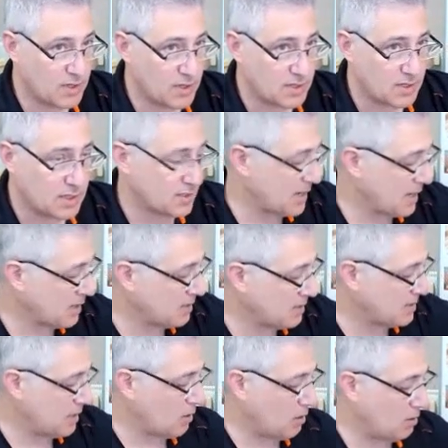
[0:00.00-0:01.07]
these because I can
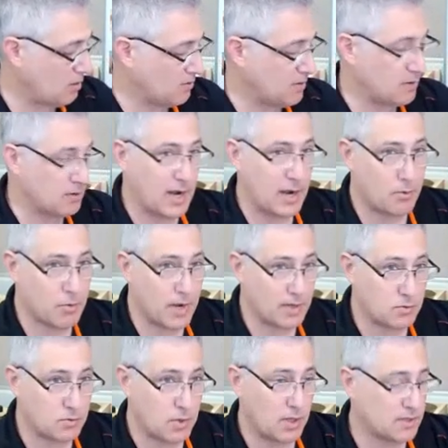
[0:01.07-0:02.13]
set all the
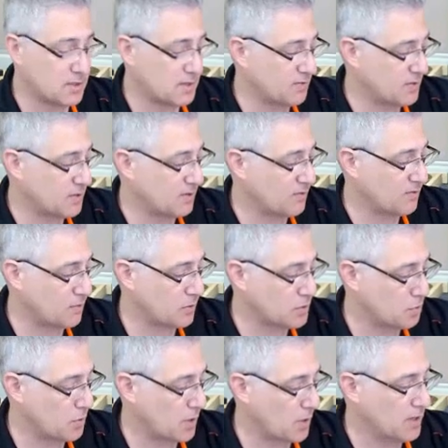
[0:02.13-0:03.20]
rest relative to the
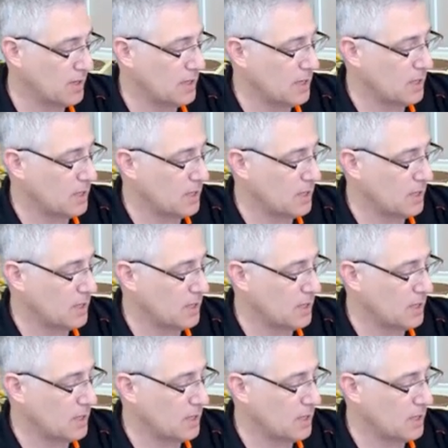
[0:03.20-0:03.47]
first one.